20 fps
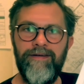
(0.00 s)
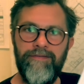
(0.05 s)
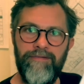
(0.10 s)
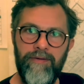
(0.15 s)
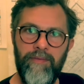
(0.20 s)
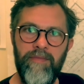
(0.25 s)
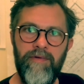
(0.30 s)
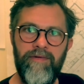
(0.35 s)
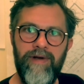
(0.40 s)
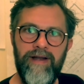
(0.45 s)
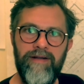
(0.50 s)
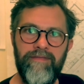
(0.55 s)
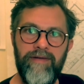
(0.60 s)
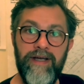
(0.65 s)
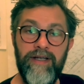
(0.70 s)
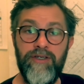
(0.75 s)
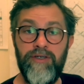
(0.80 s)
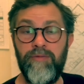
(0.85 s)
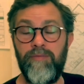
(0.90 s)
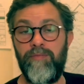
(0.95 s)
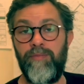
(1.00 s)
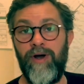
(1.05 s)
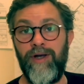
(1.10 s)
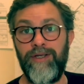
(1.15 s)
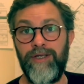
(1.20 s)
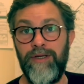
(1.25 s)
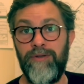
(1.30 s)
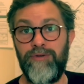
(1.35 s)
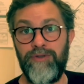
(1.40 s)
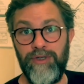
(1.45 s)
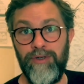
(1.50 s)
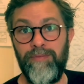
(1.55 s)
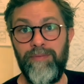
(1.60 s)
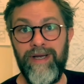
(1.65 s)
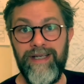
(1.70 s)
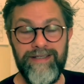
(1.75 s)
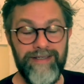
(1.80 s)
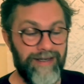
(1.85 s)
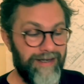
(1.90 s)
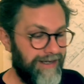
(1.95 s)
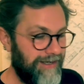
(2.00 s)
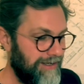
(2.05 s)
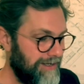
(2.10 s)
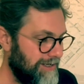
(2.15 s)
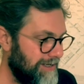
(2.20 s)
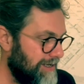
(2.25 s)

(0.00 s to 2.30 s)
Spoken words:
from the renovation by YouTube, basically?